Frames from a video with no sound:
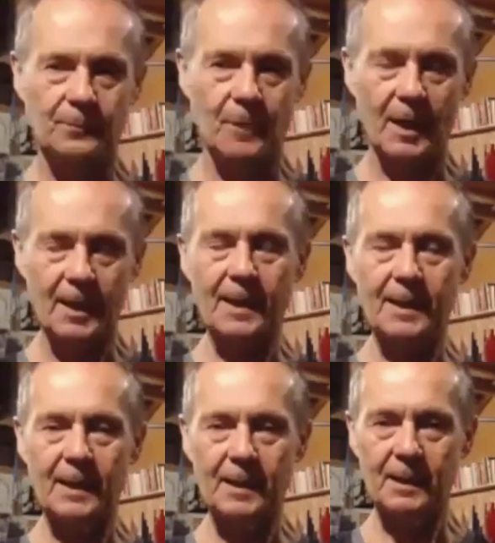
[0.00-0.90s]

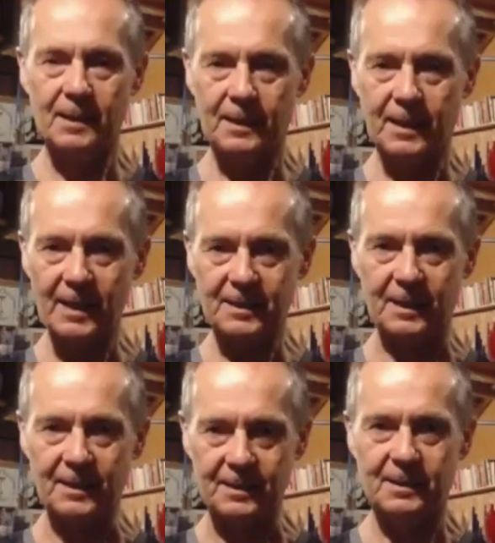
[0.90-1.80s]
It gets
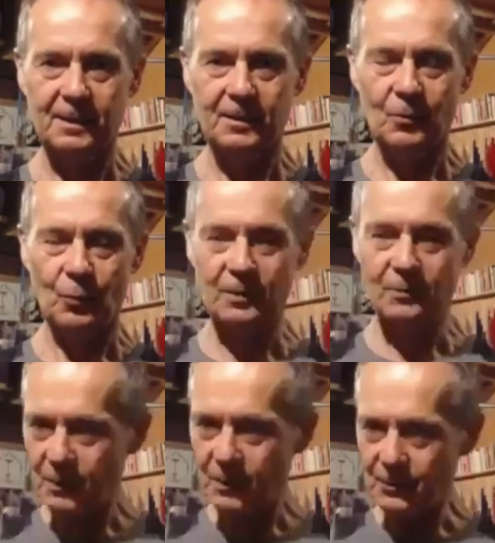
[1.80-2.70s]
us
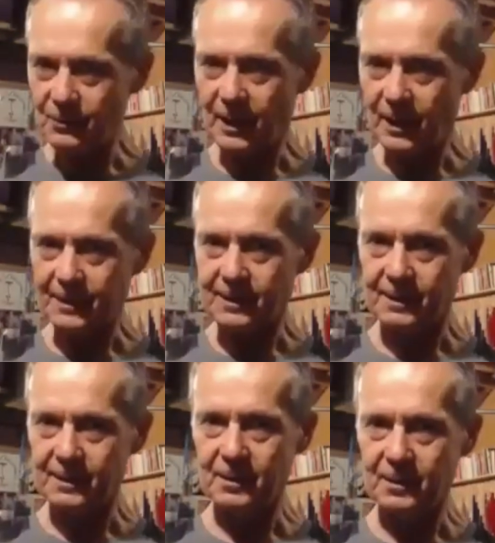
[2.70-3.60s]
when you get a
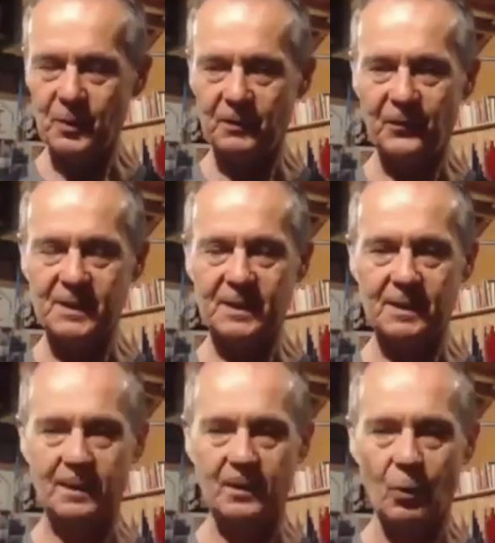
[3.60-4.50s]
little bit
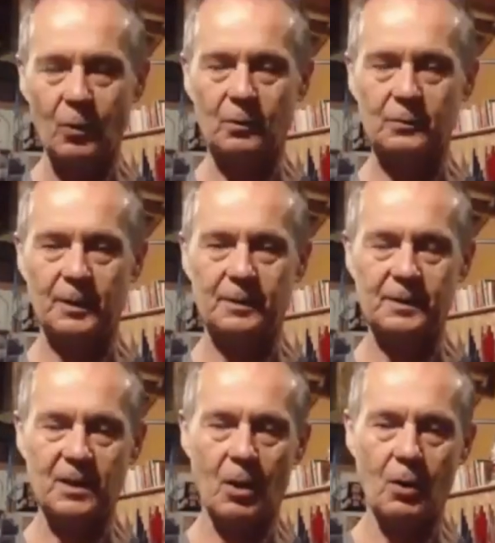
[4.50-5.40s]
physically old and
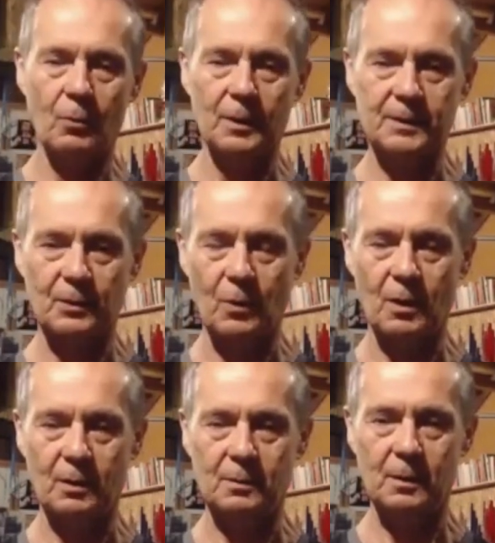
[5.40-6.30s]
slow and so
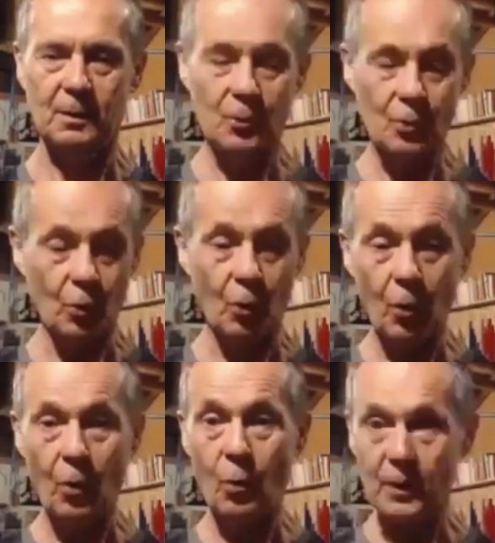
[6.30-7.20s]
on. You
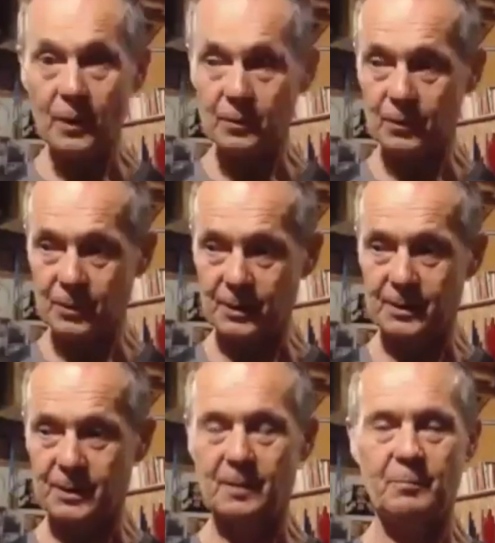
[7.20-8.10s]
go into
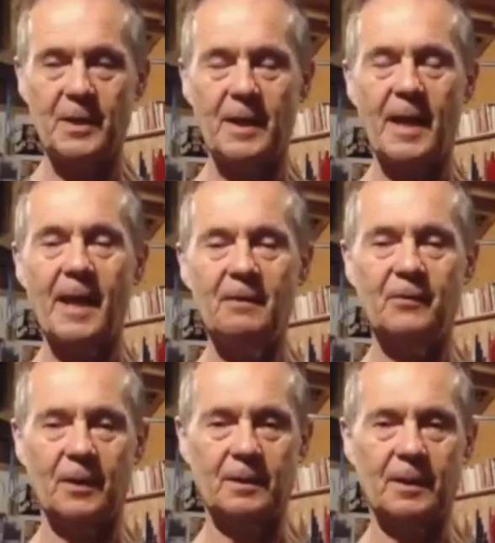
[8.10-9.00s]
this
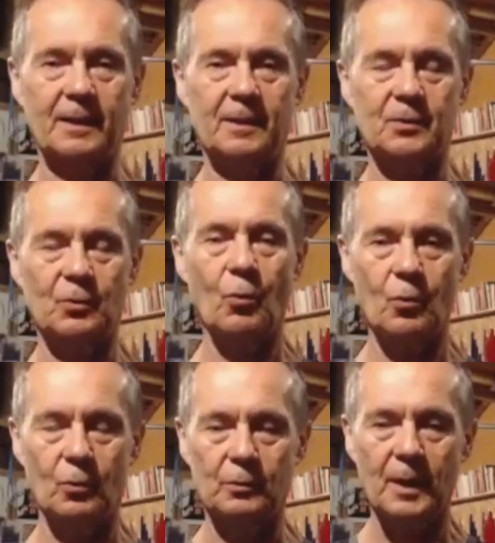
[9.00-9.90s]
behavior that is
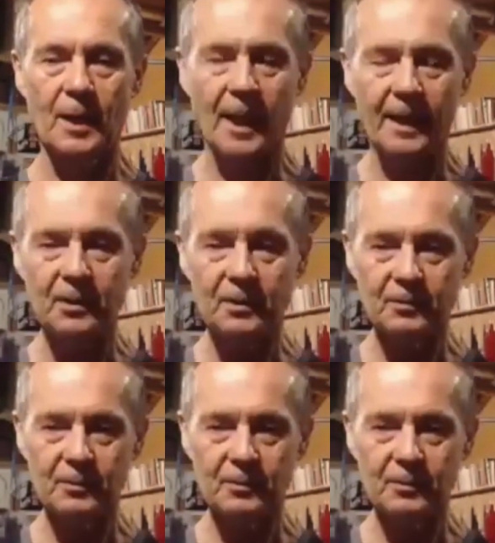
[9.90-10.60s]
old, and it